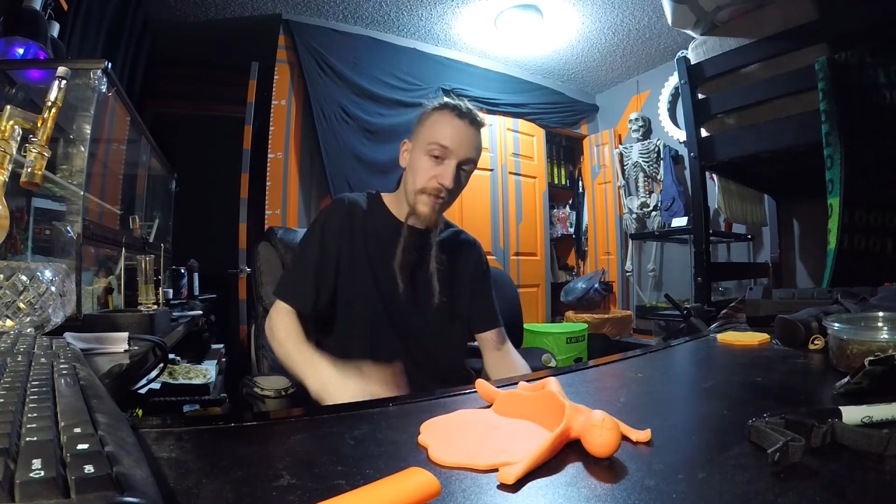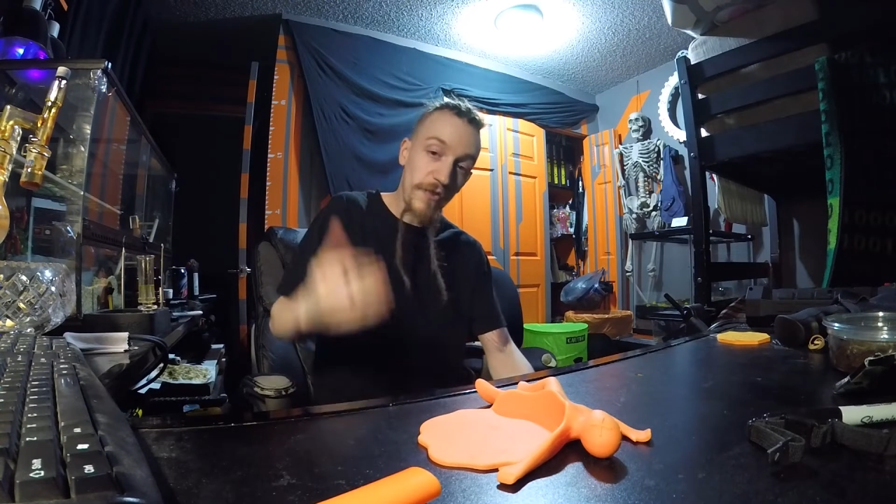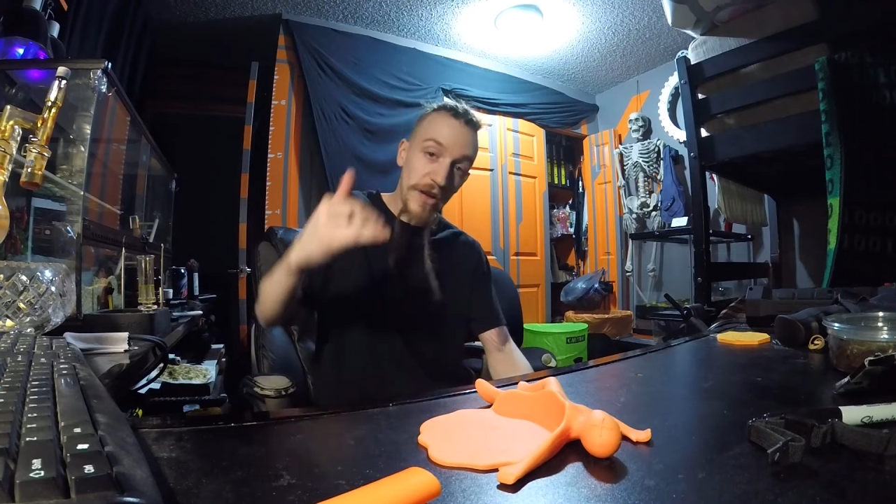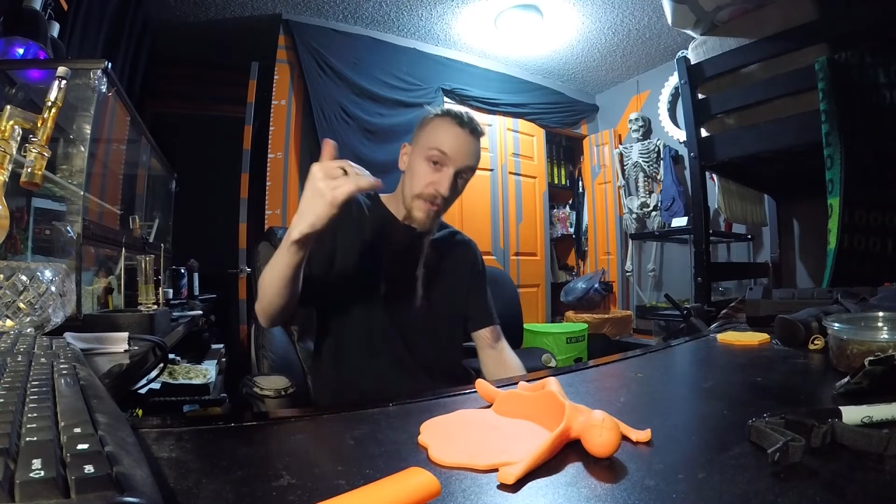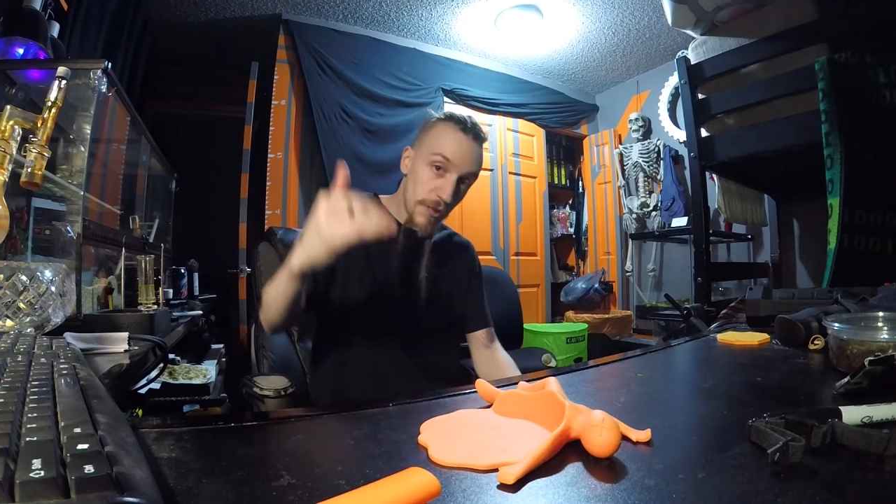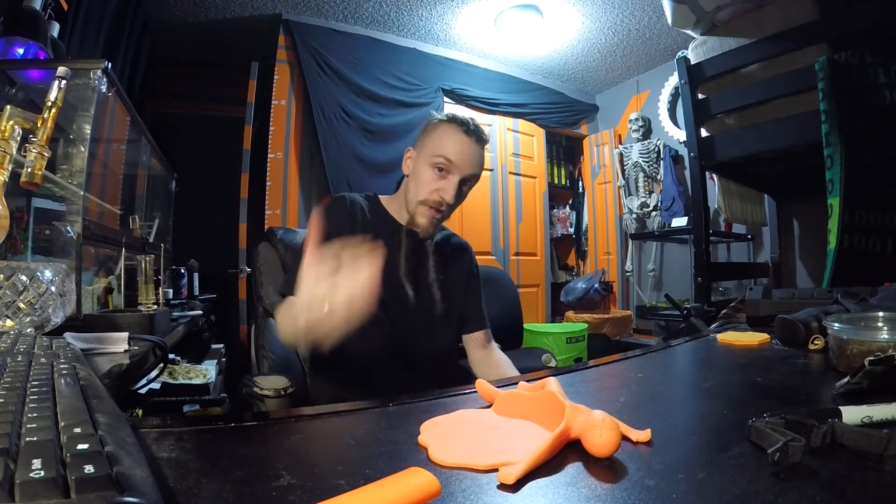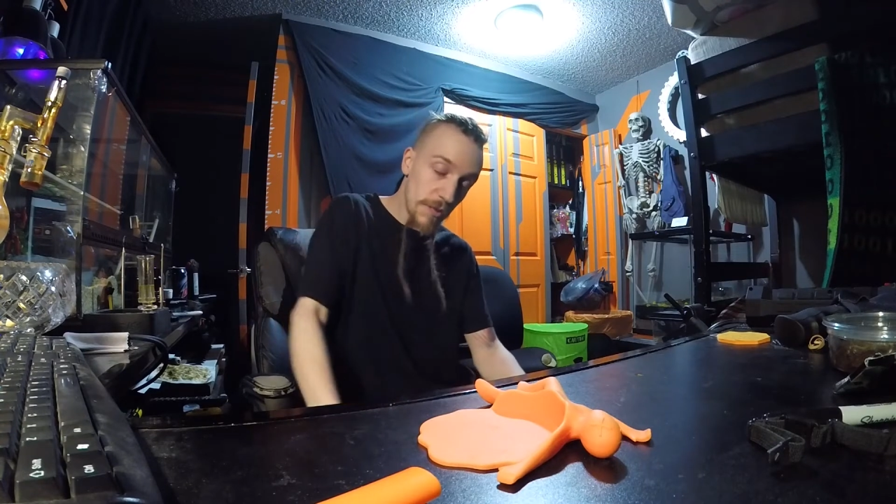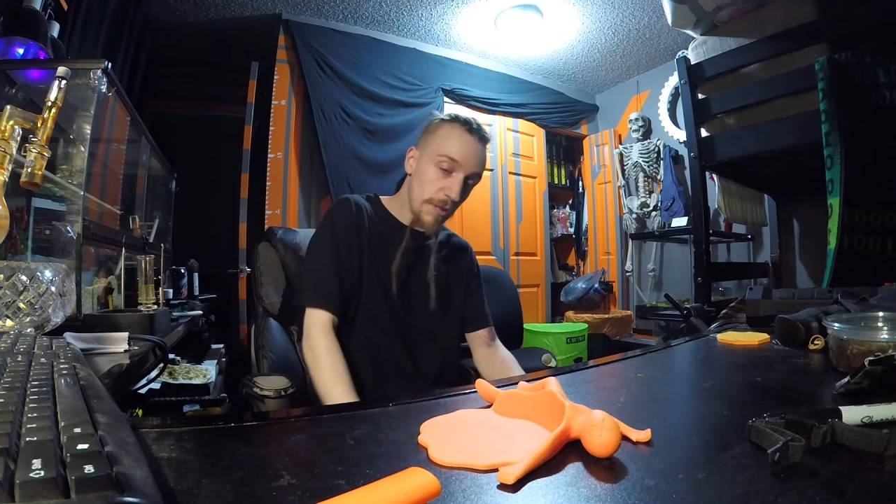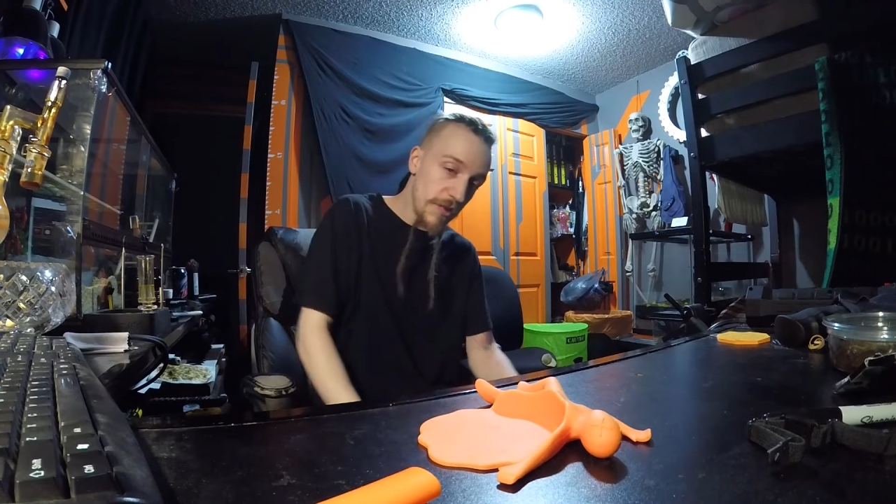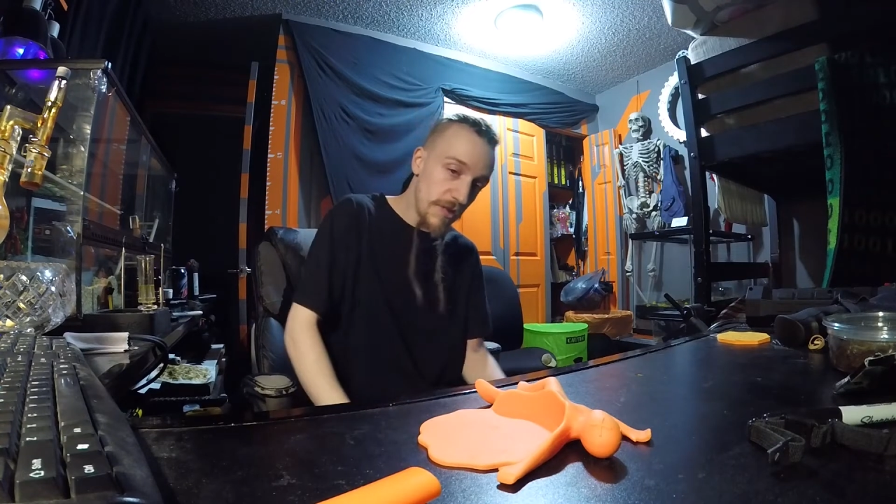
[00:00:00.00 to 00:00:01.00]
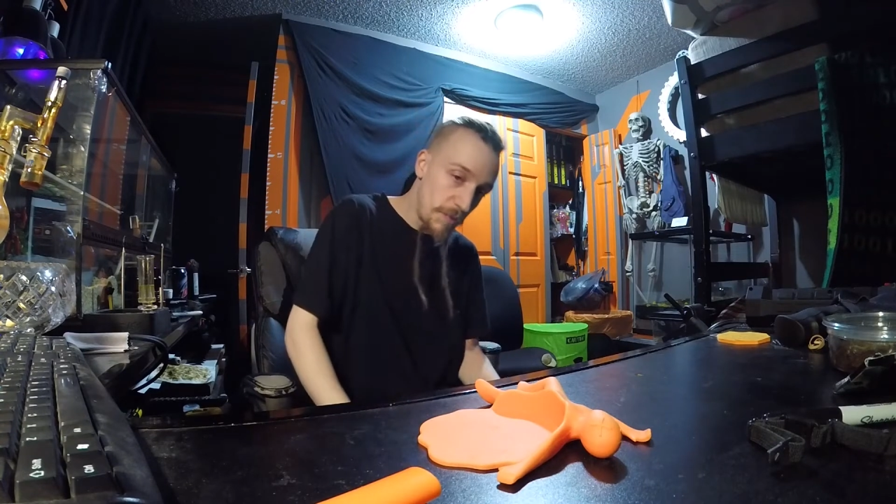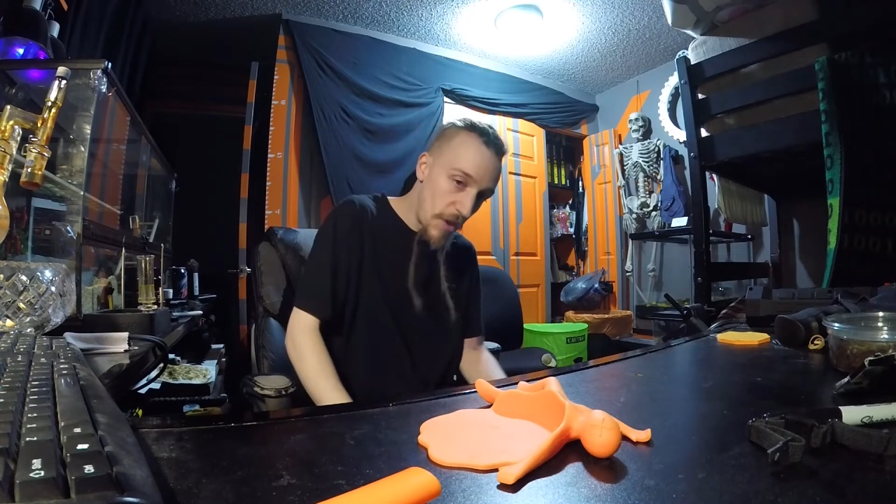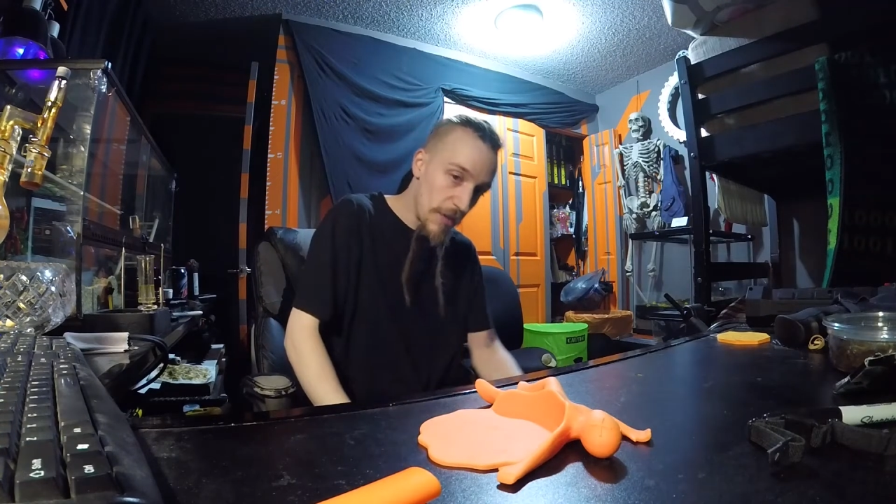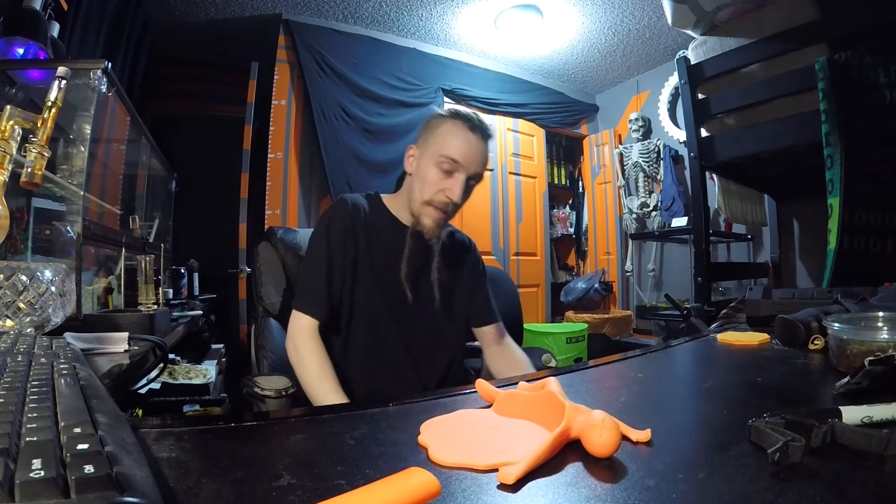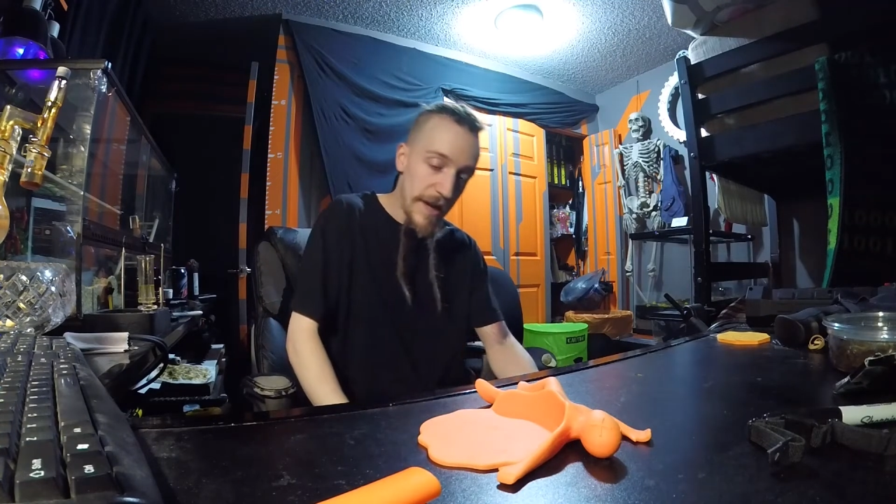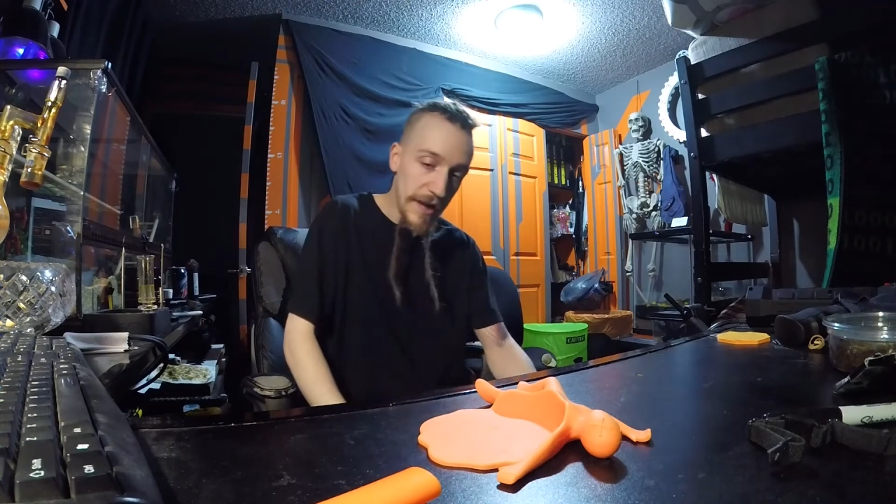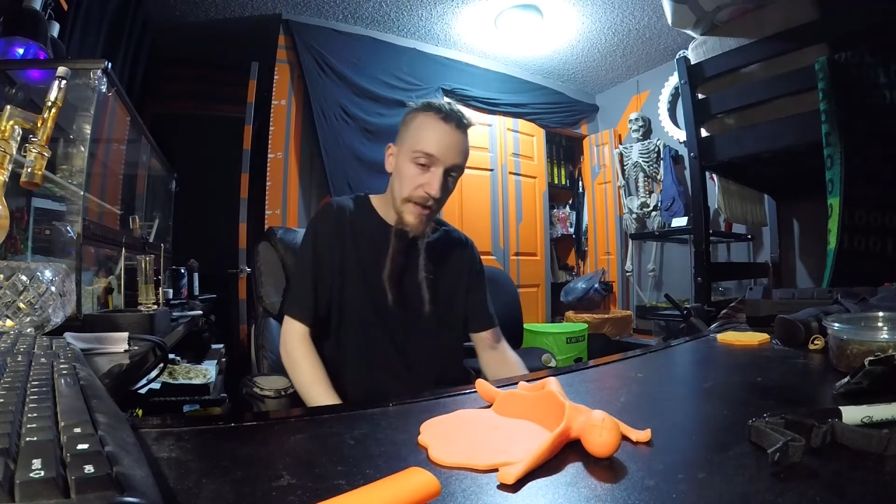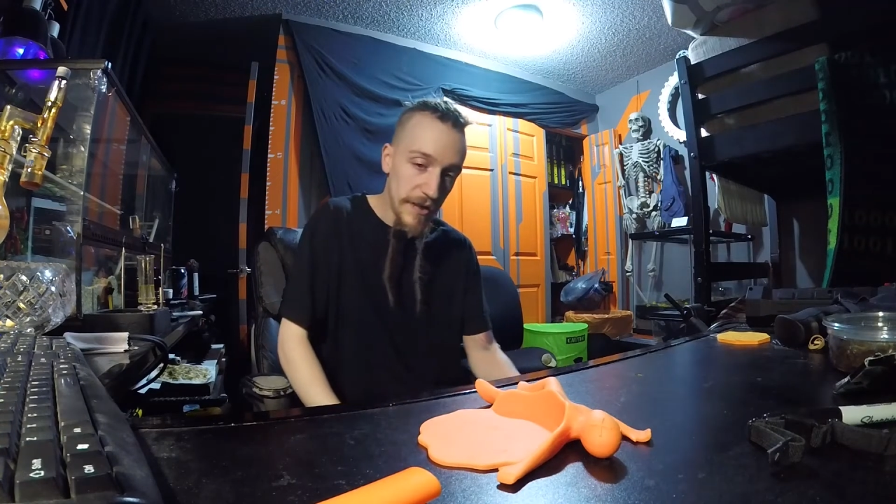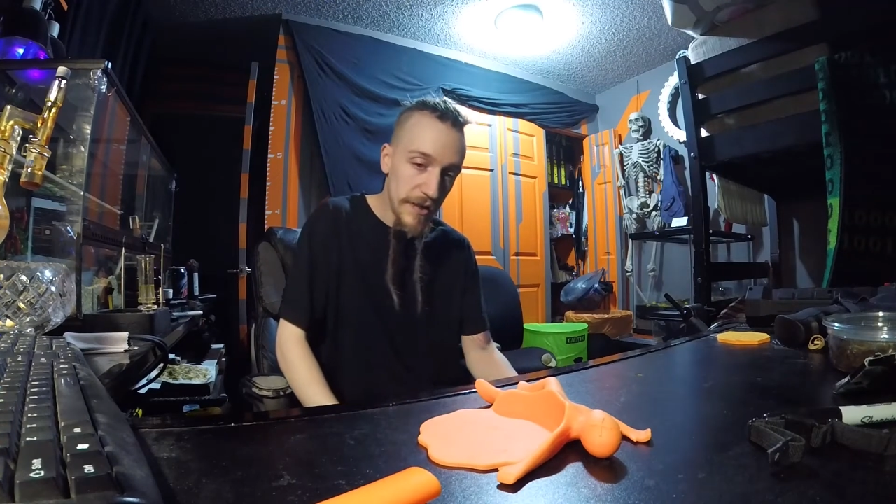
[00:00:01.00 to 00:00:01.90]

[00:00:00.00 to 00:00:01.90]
Vice Principal Mr. Baldman